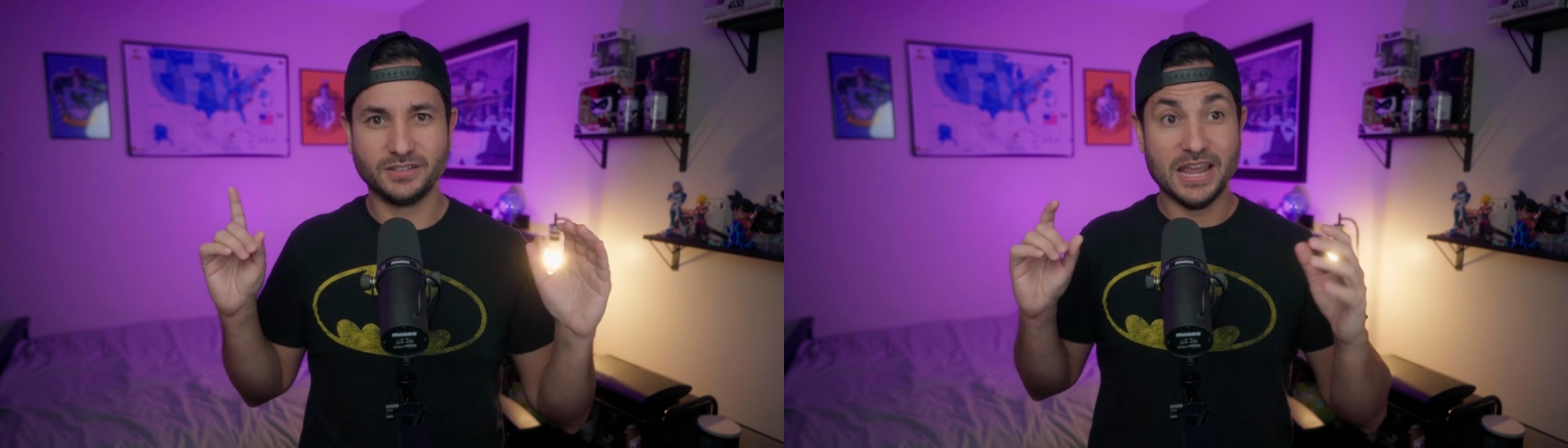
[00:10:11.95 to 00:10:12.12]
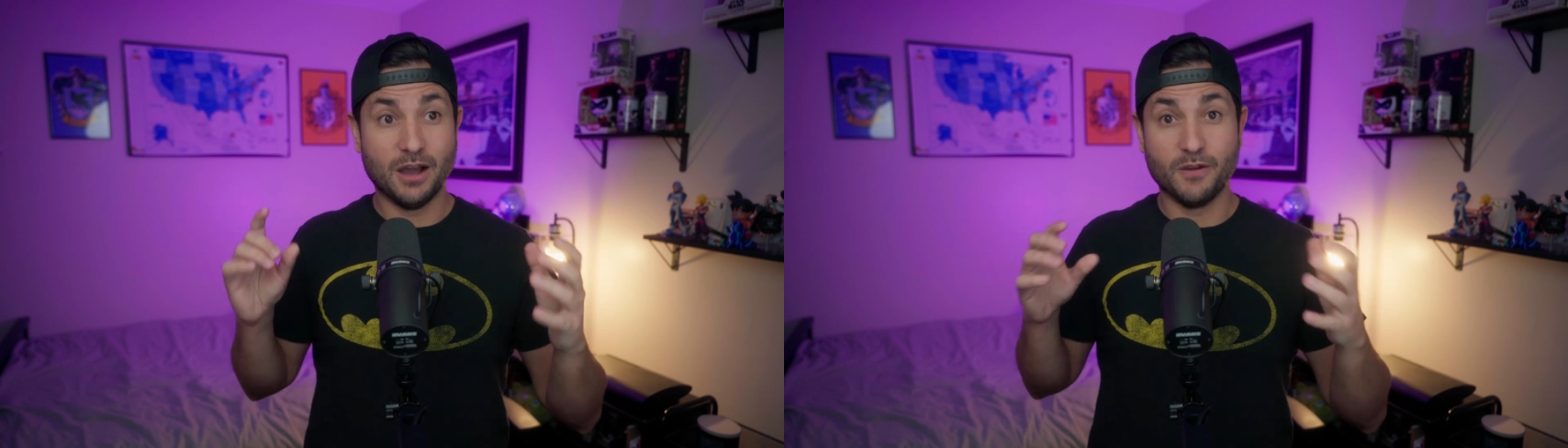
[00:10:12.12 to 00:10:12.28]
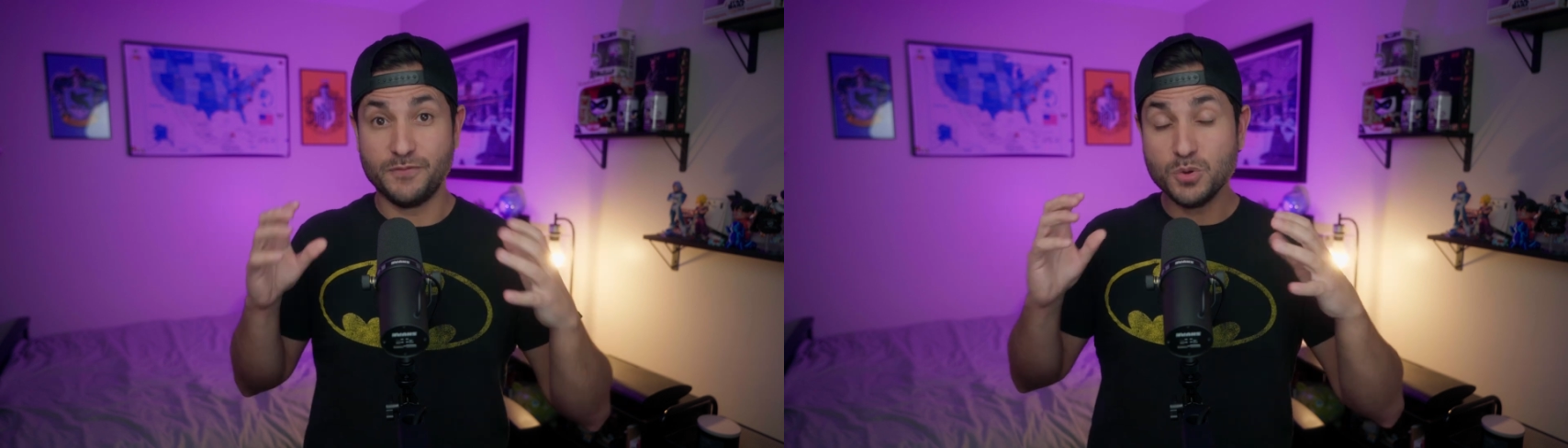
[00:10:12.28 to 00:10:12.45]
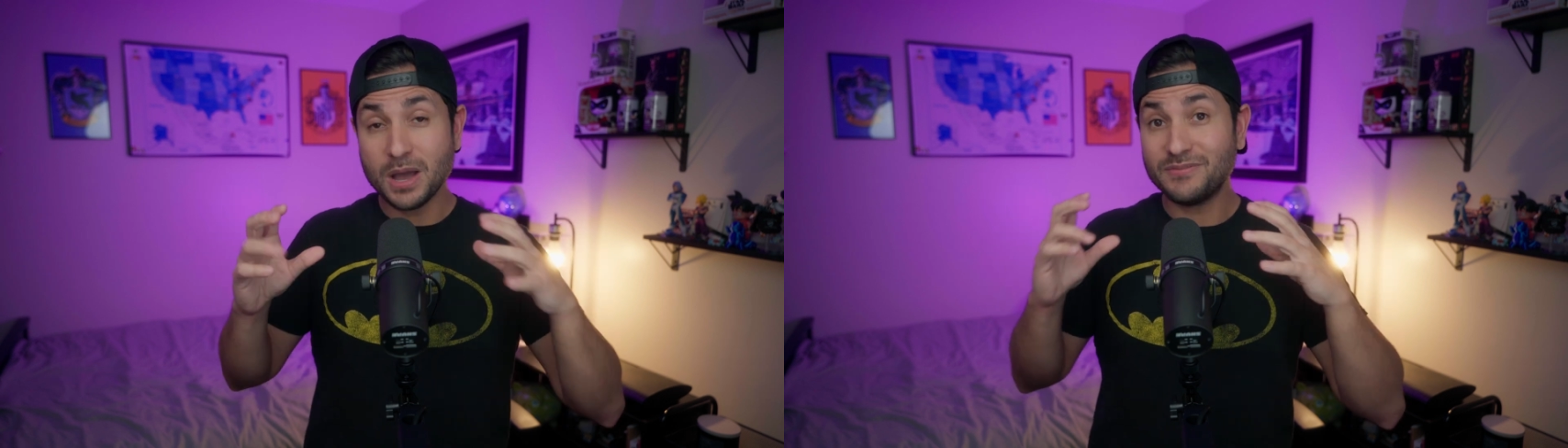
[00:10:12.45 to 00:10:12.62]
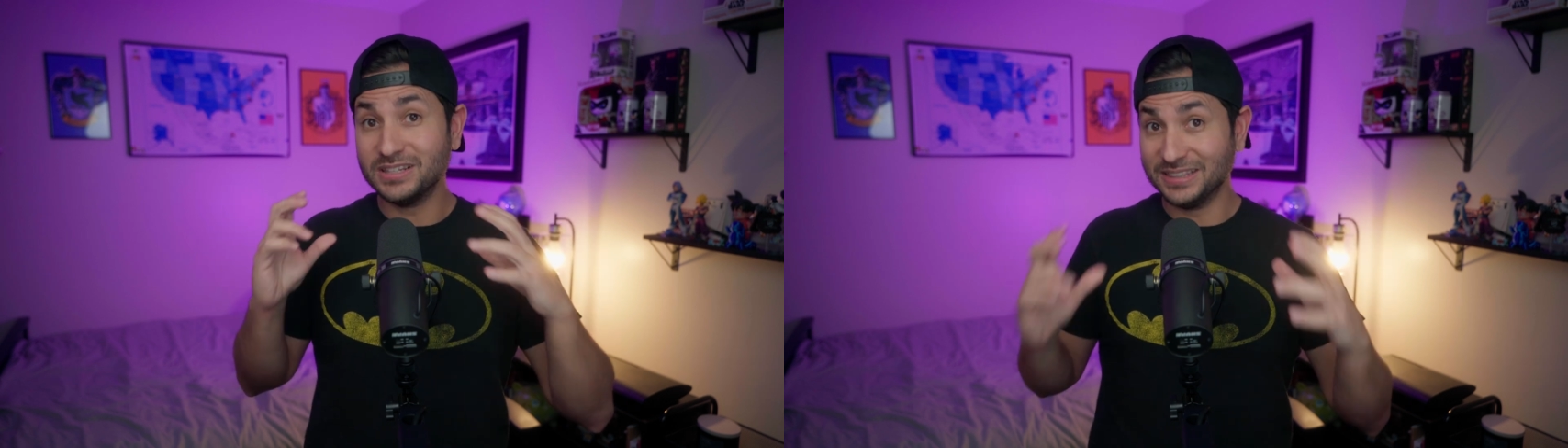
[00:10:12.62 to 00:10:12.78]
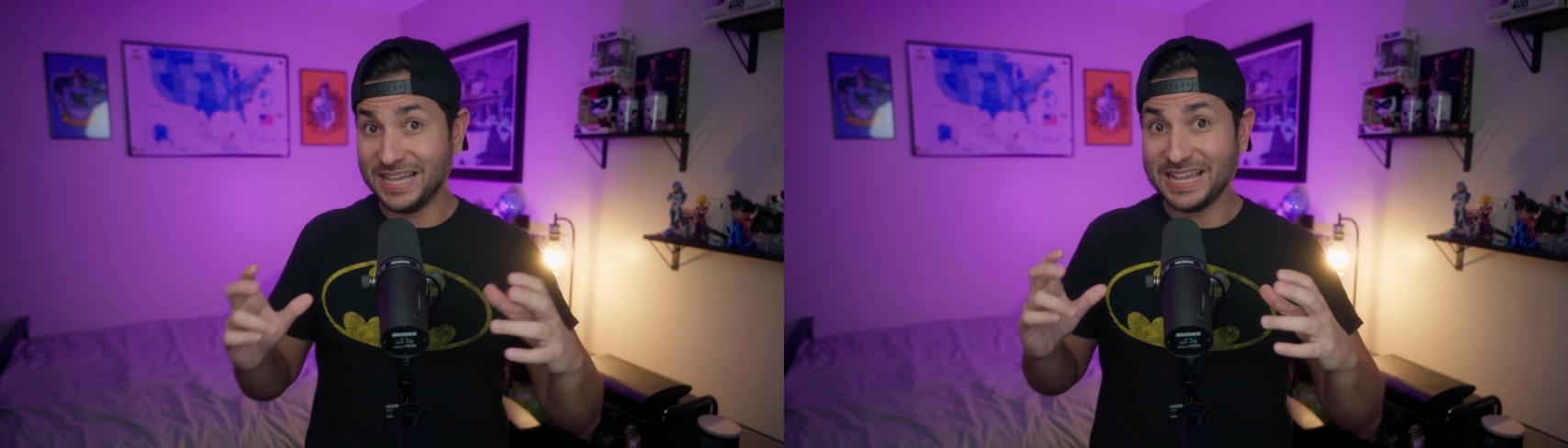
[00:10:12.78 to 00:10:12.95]
Now, if you have a
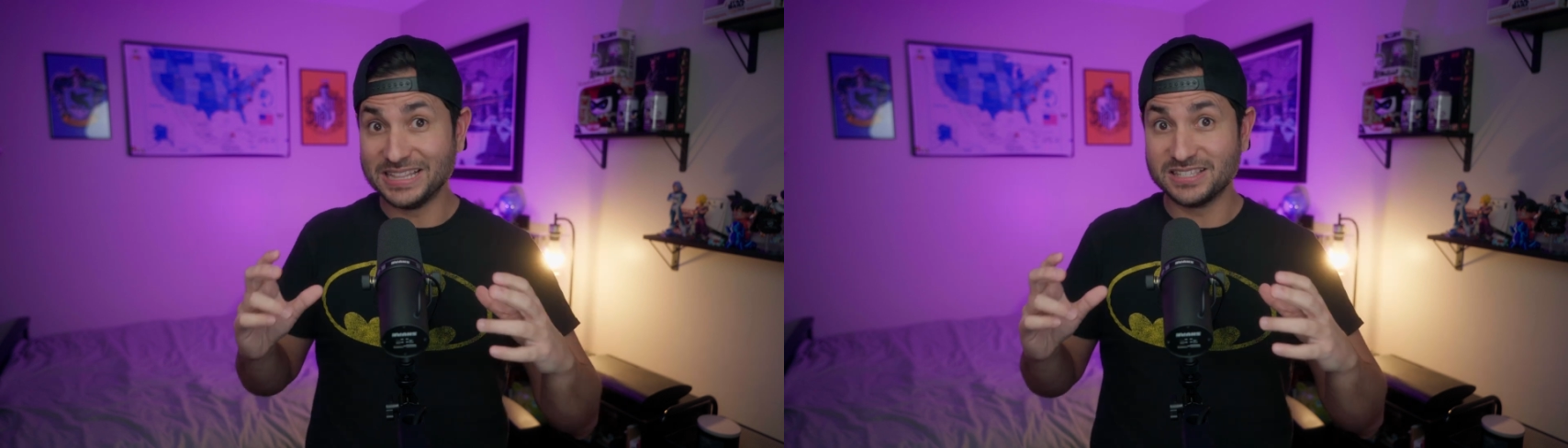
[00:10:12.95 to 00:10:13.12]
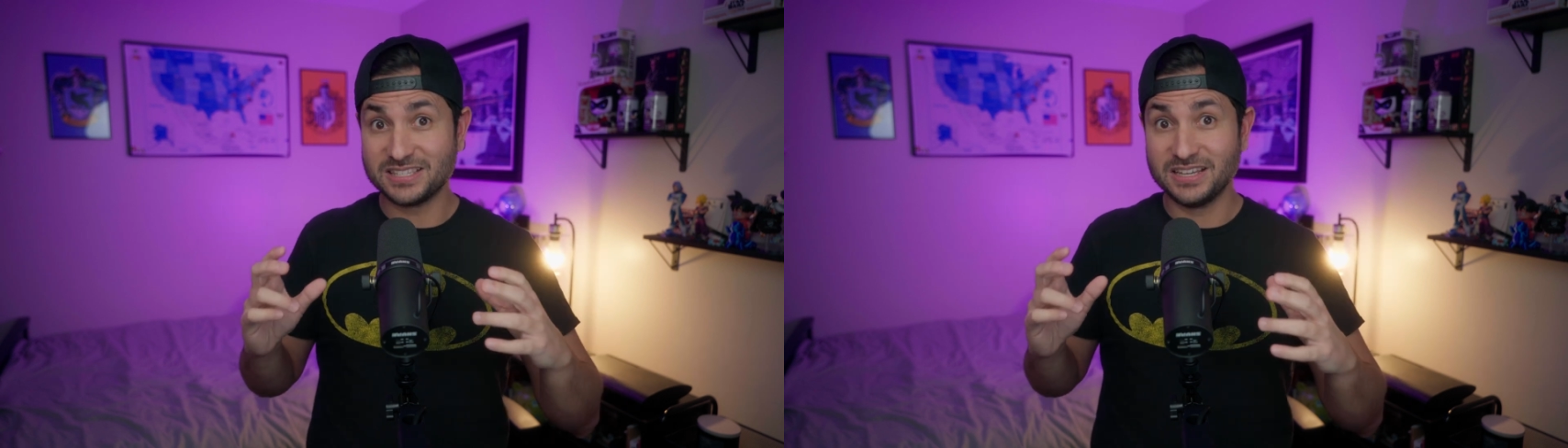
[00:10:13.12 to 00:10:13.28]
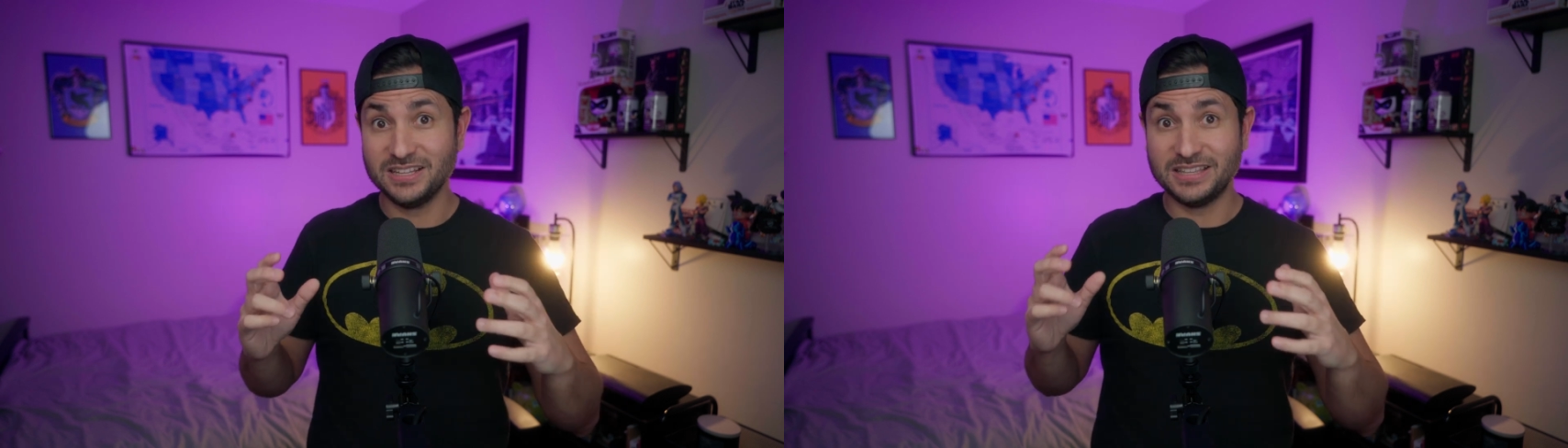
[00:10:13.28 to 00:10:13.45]
lens